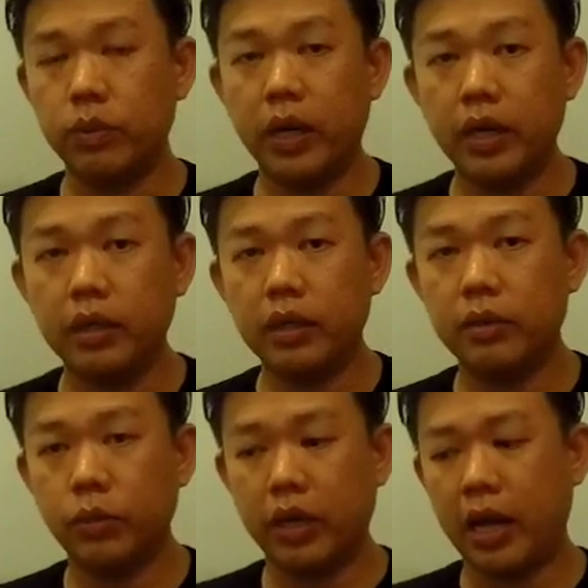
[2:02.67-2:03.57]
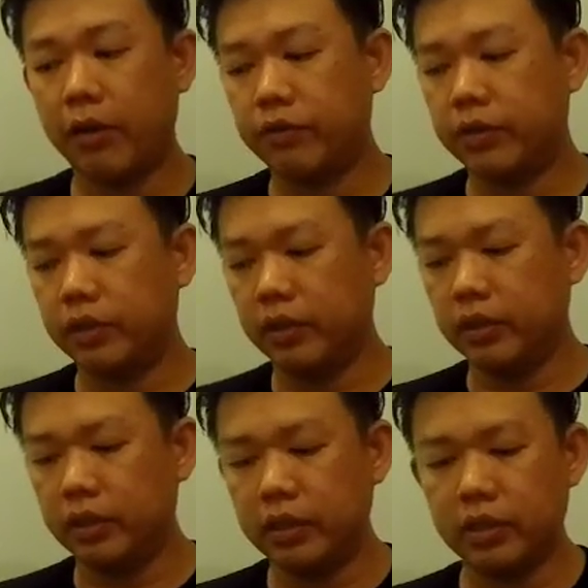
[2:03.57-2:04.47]
rains, when you
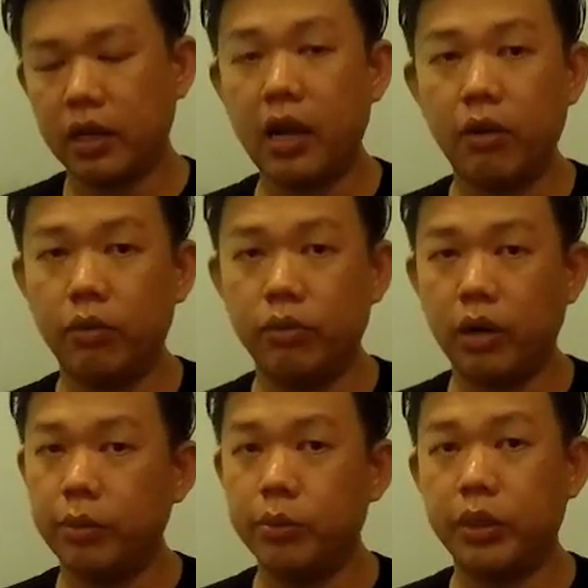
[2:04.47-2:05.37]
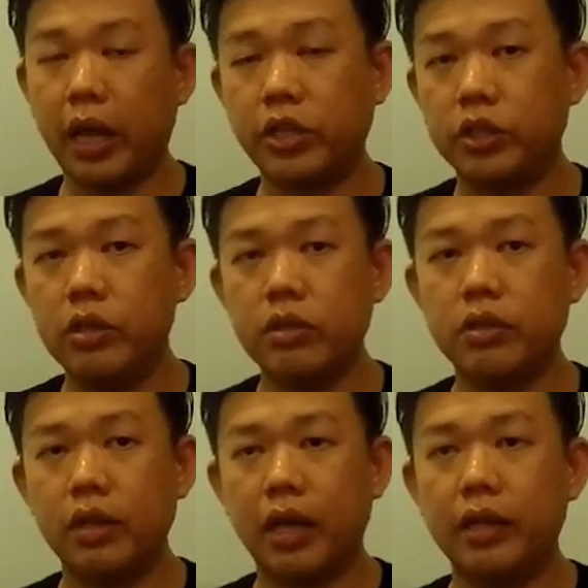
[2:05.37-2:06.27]
have this kind of rubber
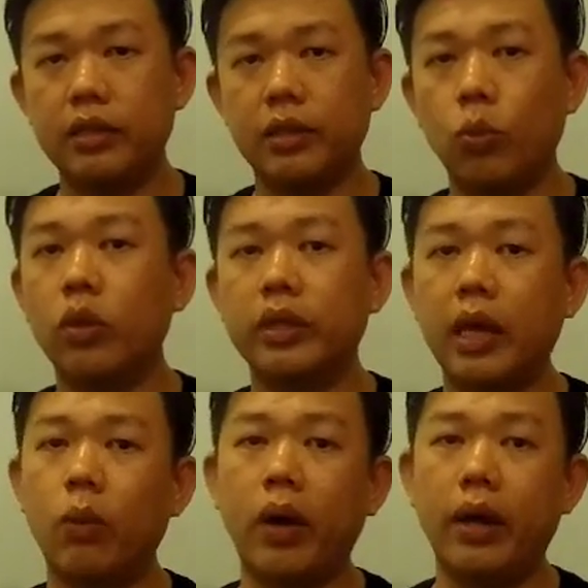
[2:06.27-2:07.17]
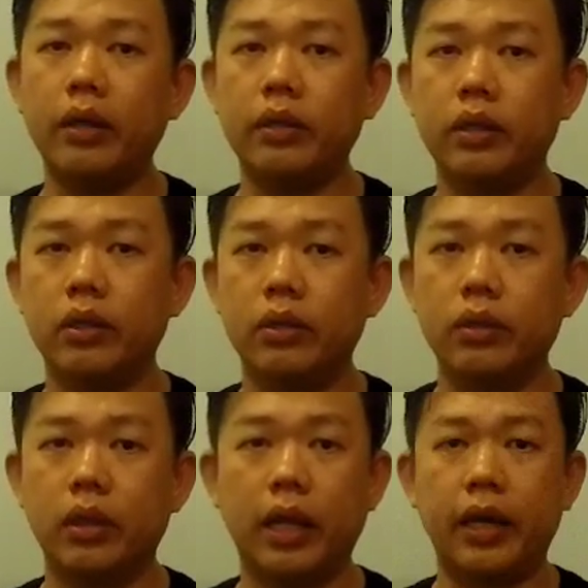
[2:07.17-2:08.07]
protections, at least it won't get wet, you know,
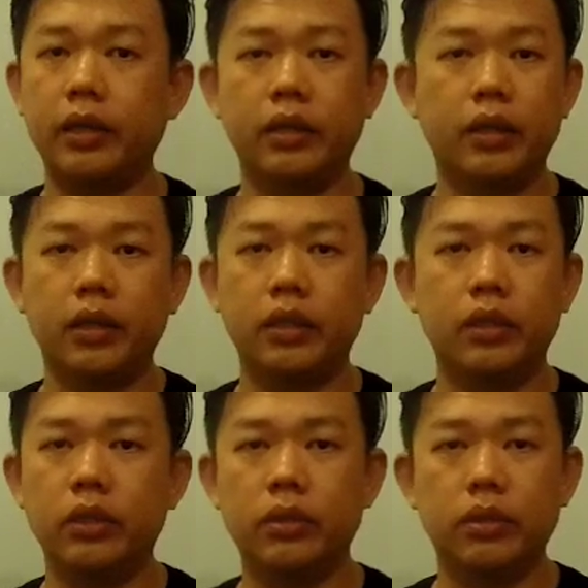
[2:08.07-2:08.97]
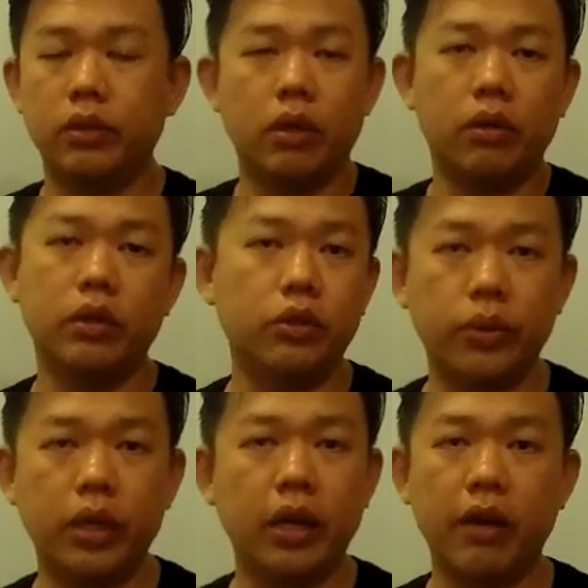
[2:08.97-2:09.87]
or like, you know, on
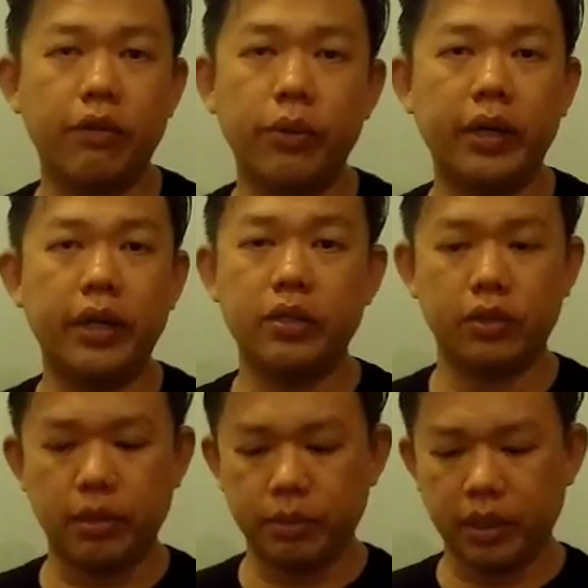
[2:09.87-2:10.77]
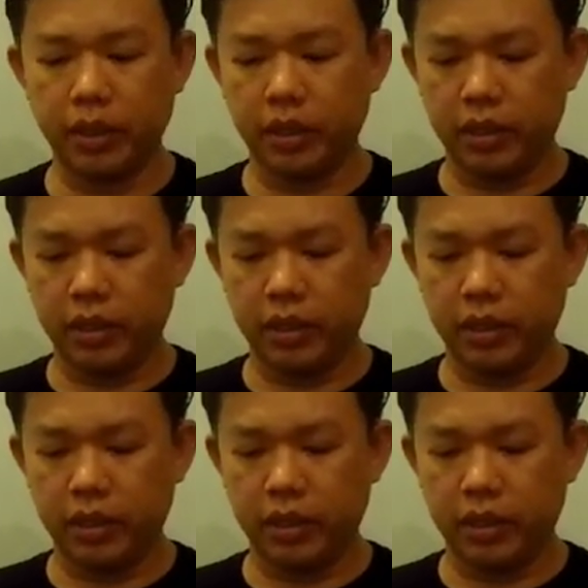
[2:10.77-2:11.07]
during a heavy rain days or something.